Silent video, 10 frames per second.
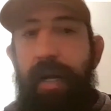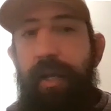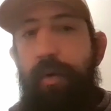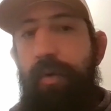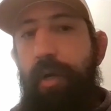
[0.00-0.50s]

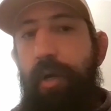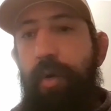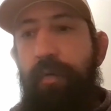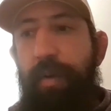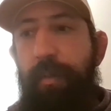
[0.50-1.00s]
I don't
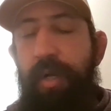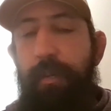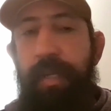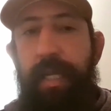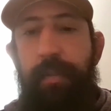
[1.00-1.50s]
know if I'm
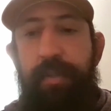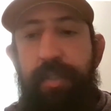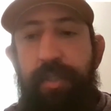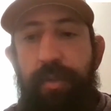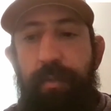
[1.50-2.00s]
going to be able
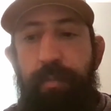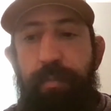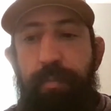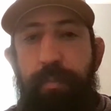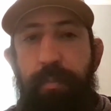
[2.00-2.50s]
to
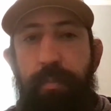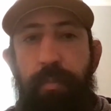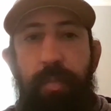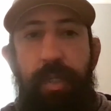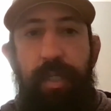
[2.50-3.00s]

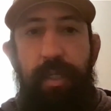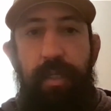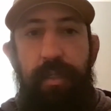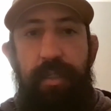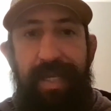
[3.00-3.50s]

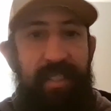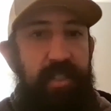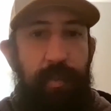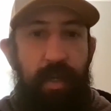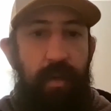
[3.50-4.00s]
teach